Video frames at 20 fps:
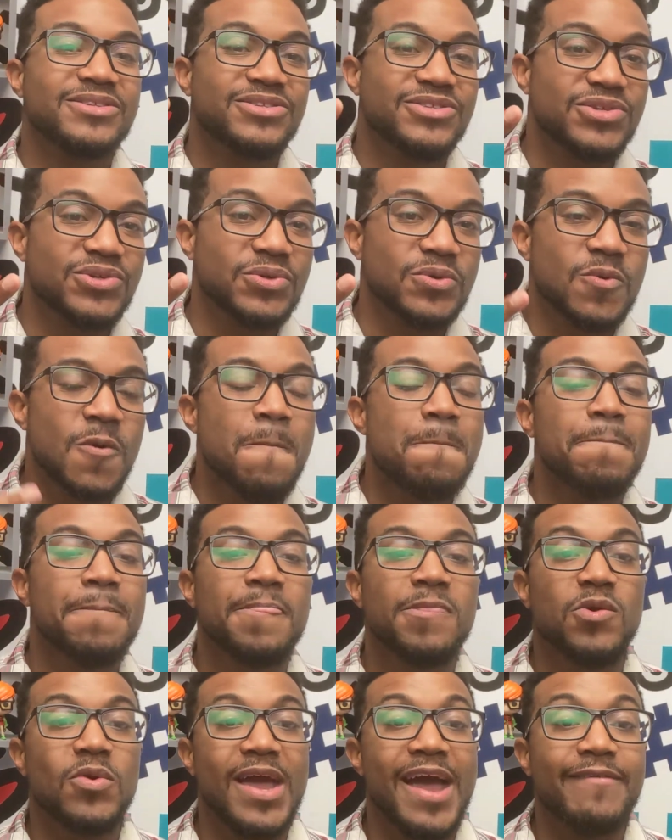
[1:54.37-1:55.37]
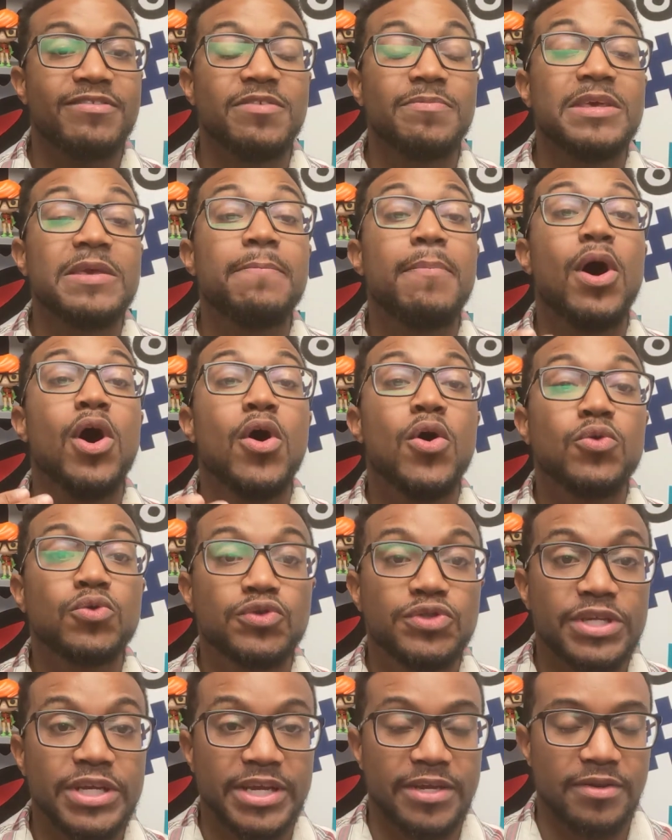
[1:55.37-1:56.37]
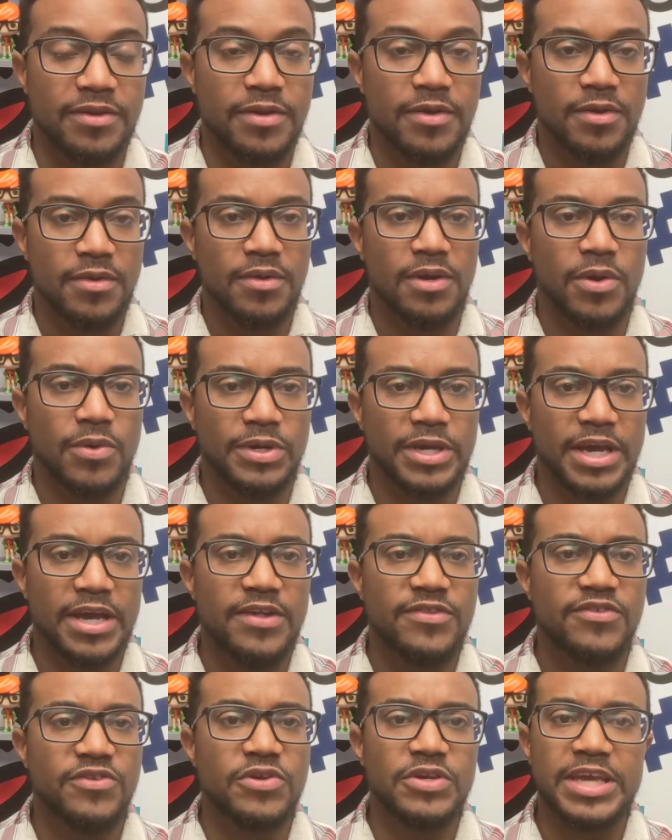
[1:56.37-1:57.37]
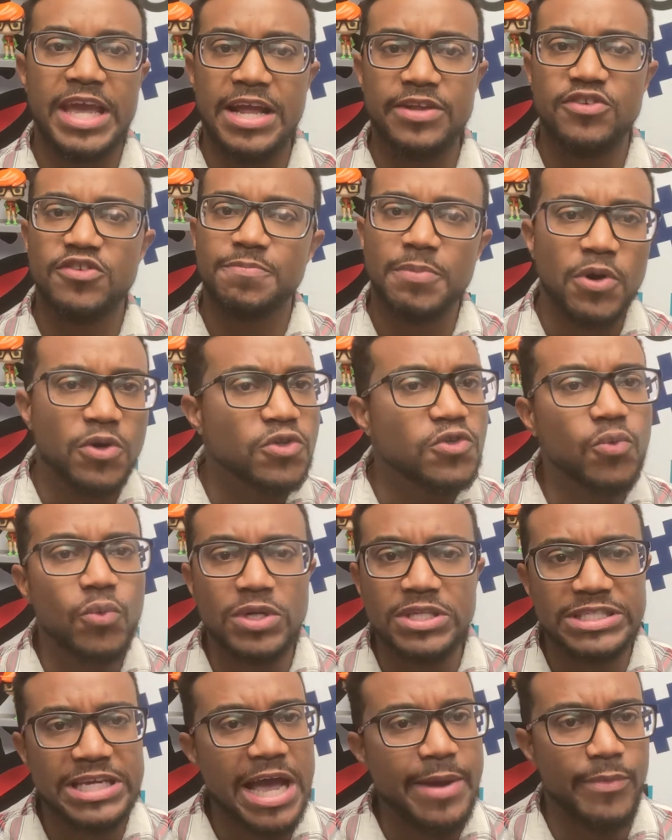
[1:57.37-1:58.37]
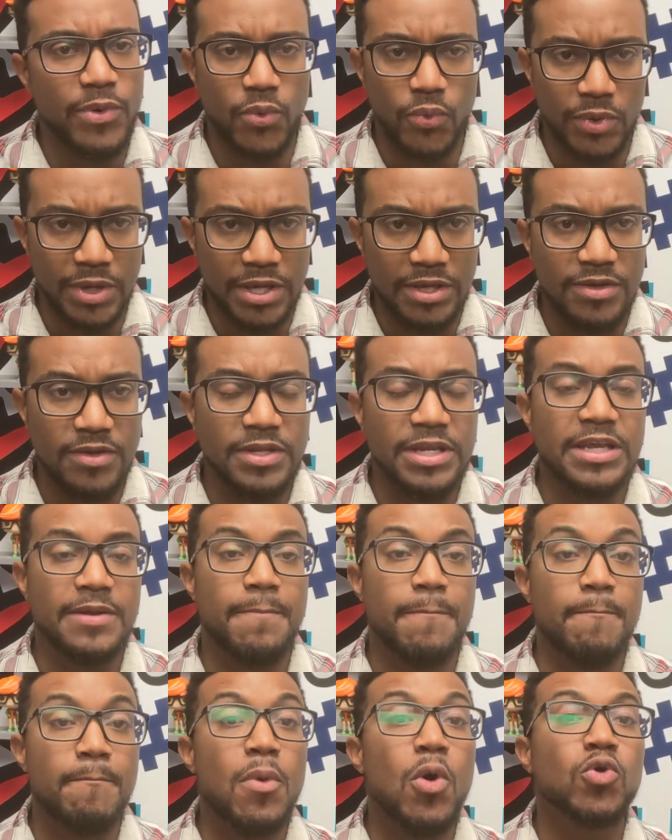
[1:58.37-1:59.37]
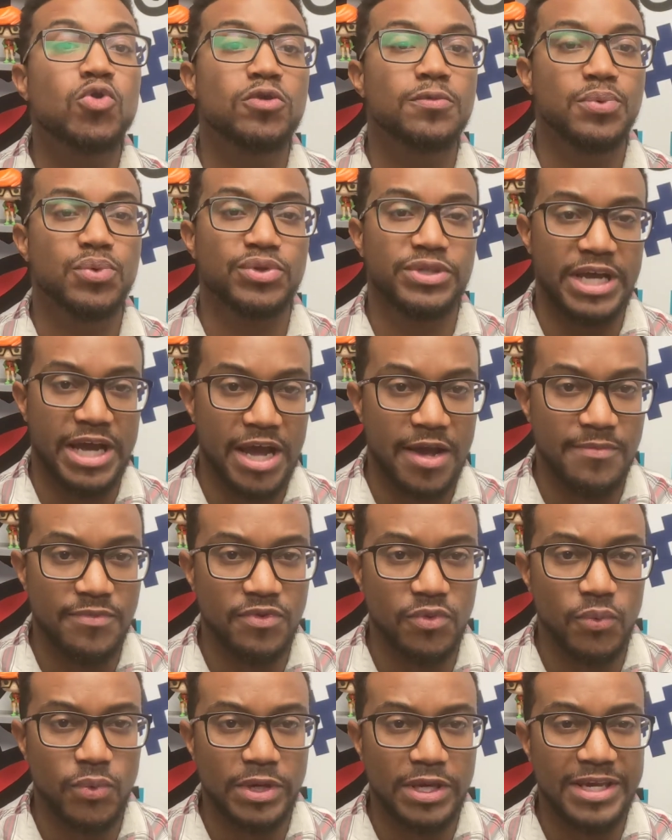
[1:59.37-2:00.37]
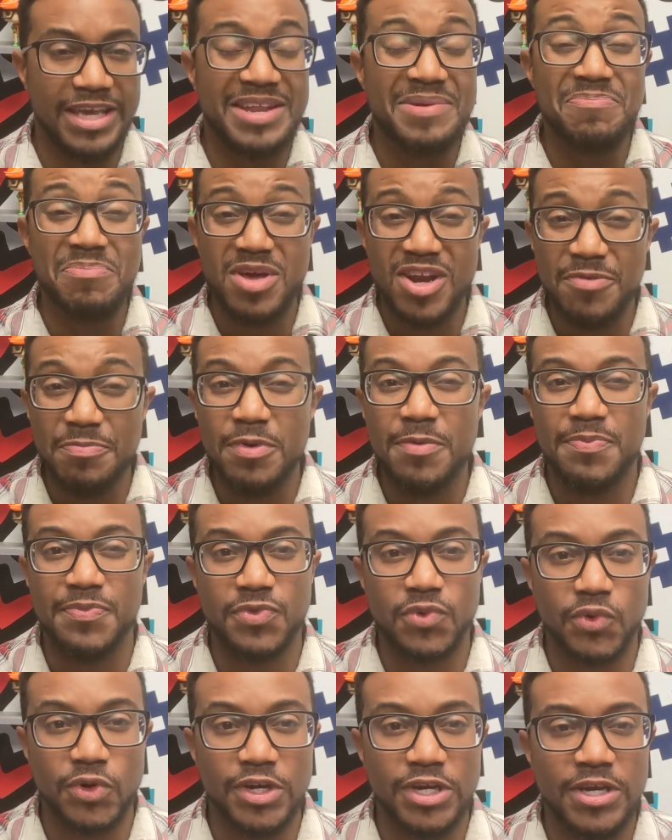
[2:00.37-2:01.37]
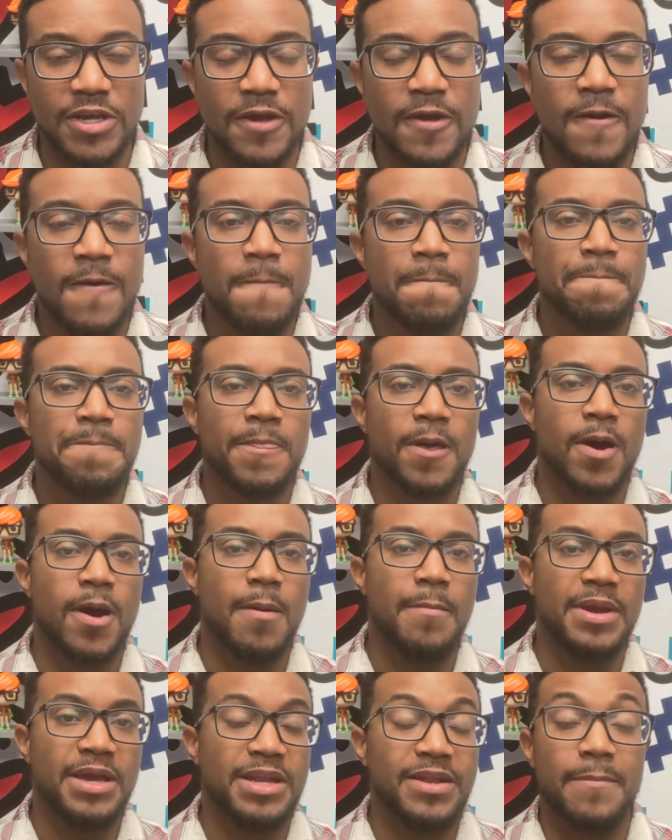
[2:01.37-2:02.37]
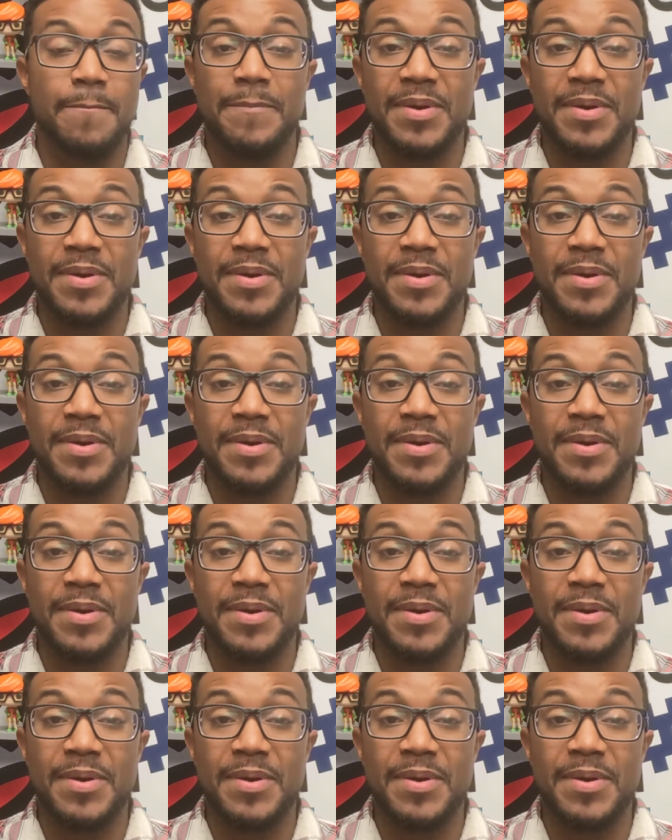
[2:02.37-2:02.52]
Two, you have to be posting. Okay, so you can't just post one time a week. You need multiple times a week, at minimum three, and in